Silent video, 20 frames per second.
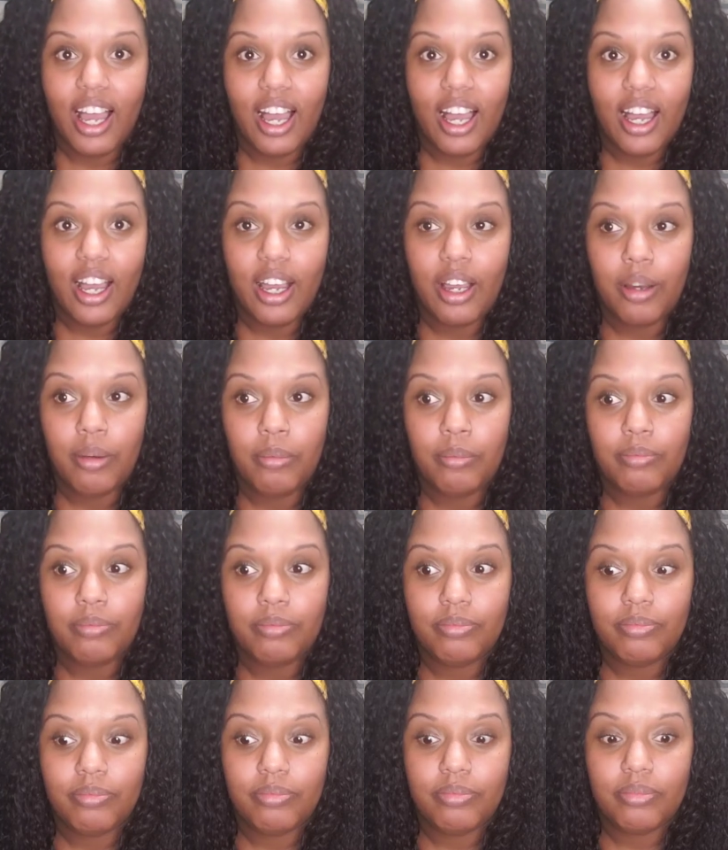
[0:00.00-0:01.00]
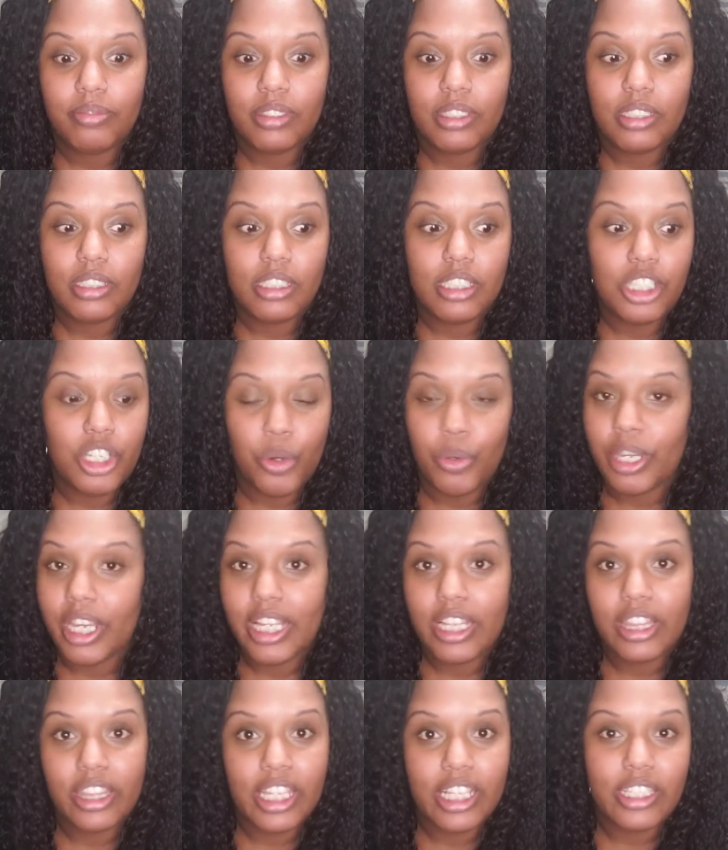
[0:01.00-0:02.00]
you know,
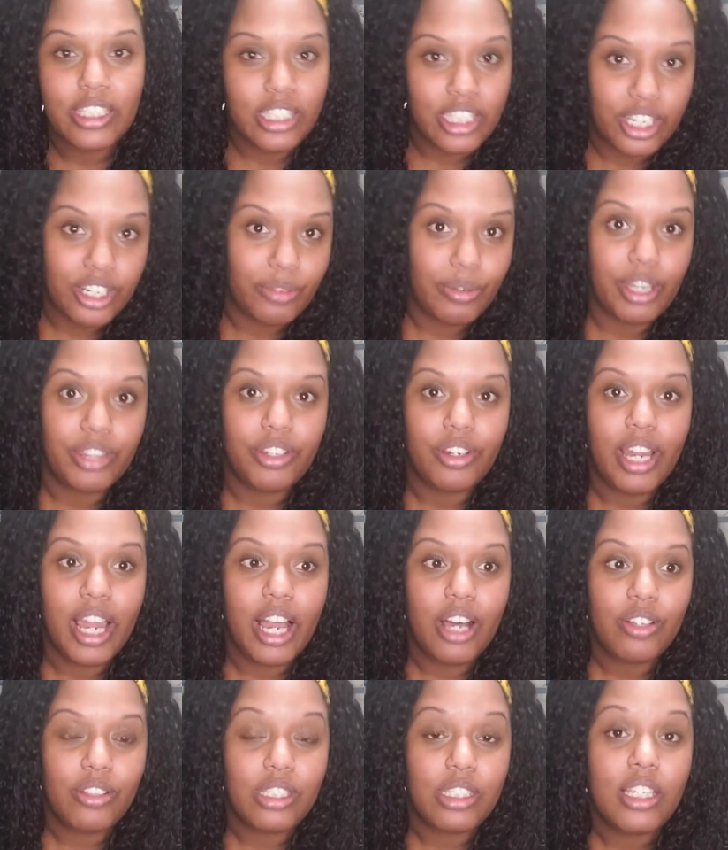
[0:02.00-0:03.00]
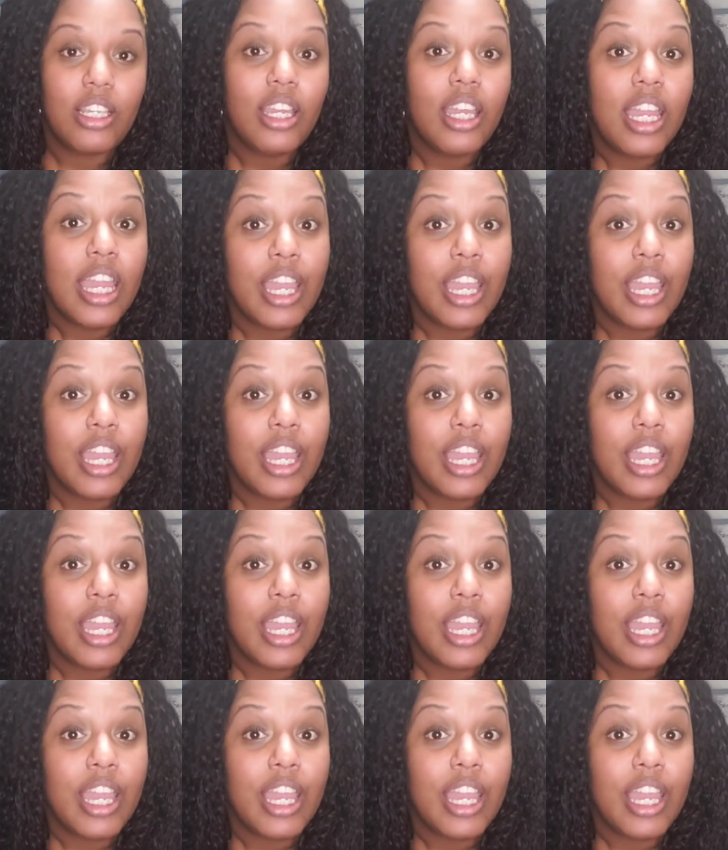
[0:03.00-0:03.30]
get things done around their house.